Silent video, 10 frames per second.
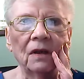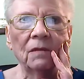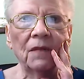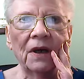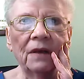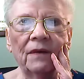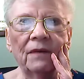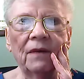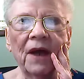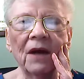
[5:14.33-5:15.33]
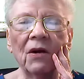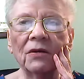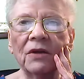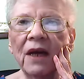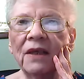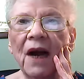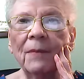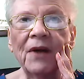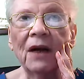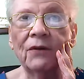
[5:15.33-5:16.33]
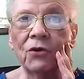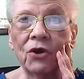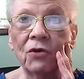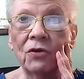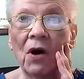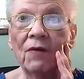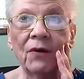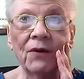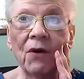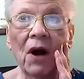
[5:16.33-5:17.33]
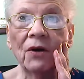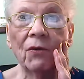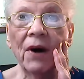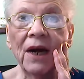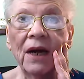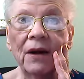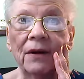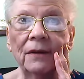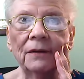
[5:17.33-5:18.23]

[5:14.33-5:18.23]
But they ain't gonna take time to take their shoes off when they're on a raid.